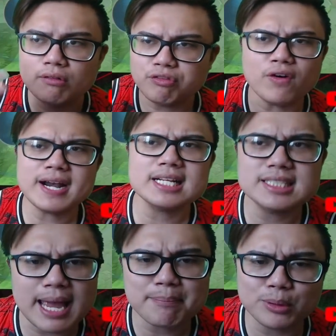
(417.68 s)
For
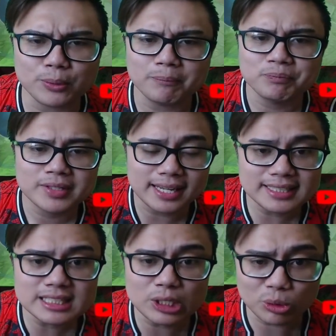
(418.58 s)
example,
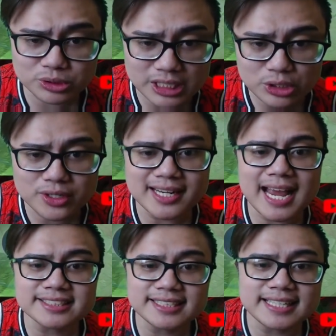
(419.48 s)
Kadita ulti. You can
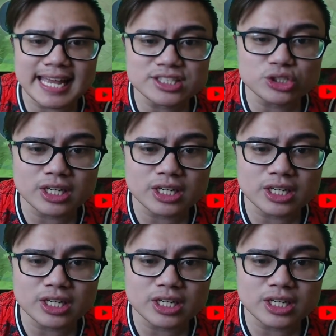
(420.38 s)
actually cancel